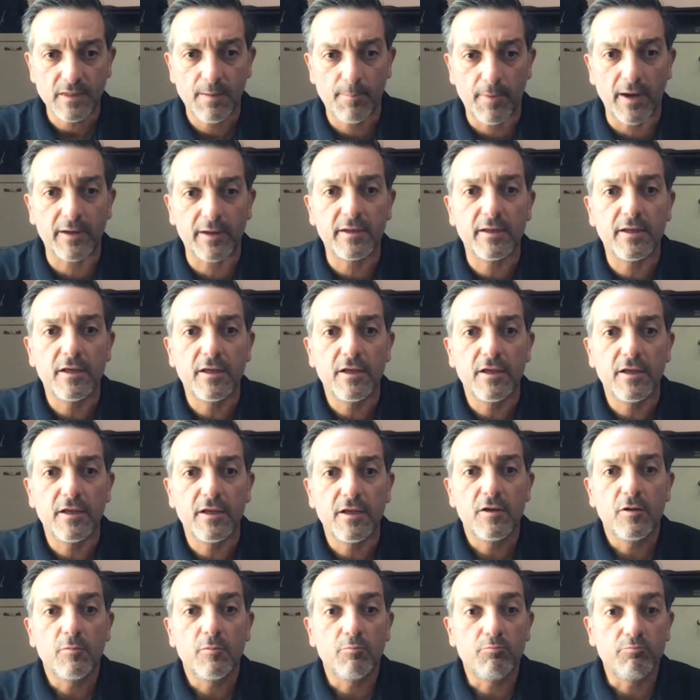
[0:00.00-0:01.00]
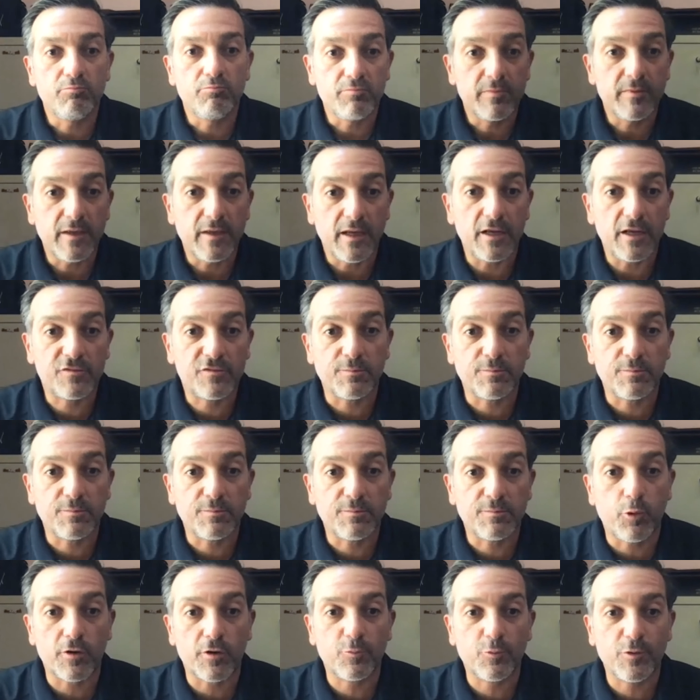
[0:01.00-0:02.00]
But it's
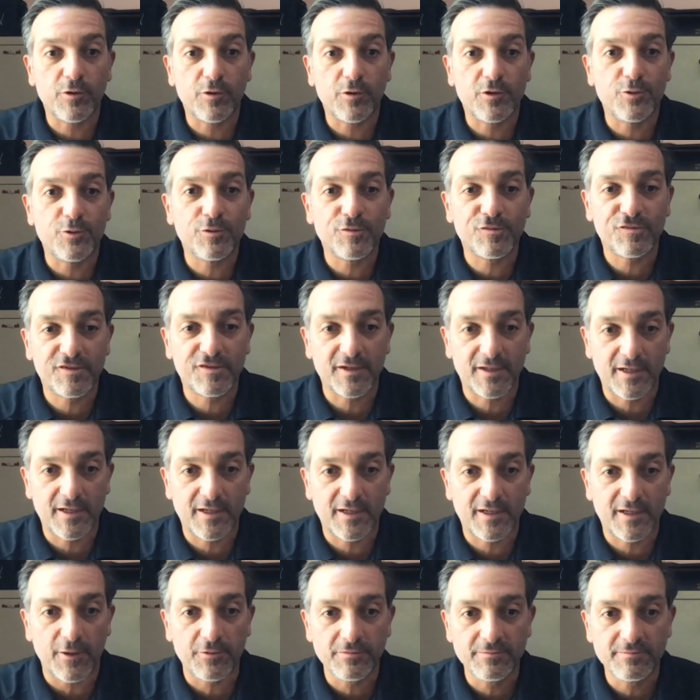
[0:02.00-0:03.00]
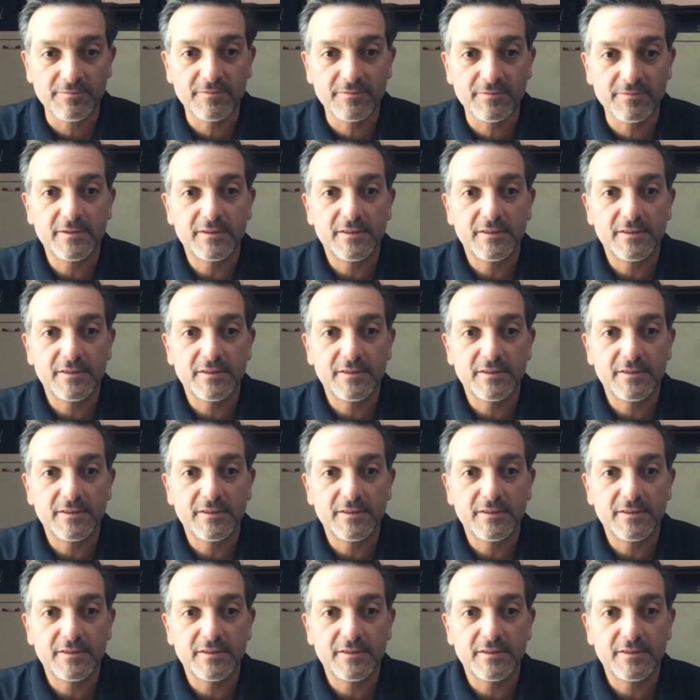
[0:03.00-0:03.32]
important that we do this together.